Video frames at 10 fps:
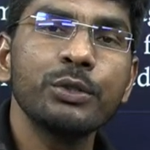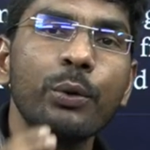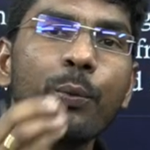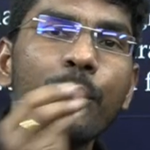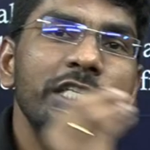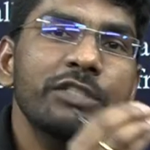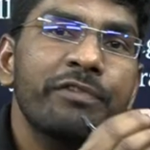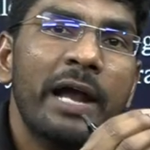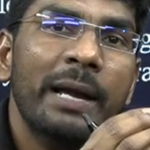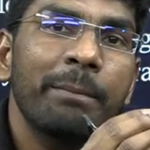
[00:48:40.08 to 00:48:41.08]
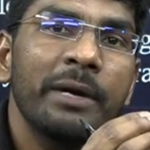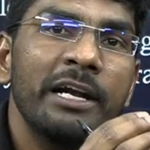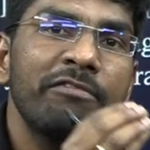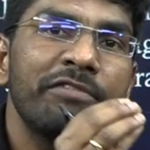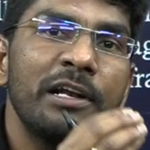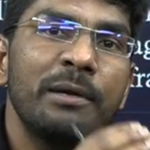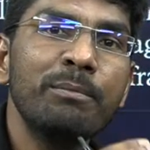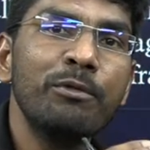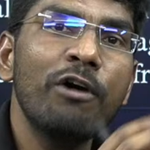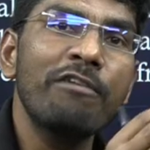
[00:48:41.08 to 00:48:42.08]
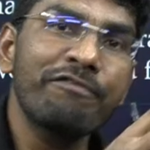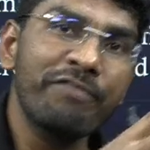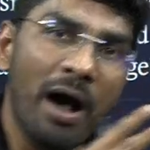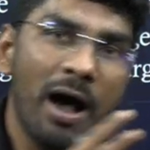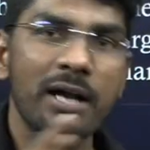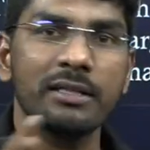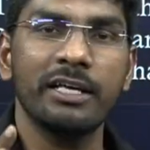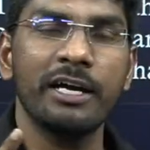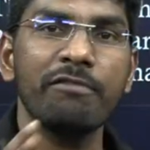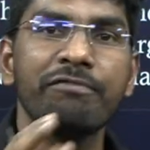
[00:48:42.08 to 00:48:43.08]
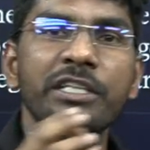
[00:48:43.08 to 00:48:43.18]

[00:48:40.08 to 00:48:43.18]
so which fragment will move farther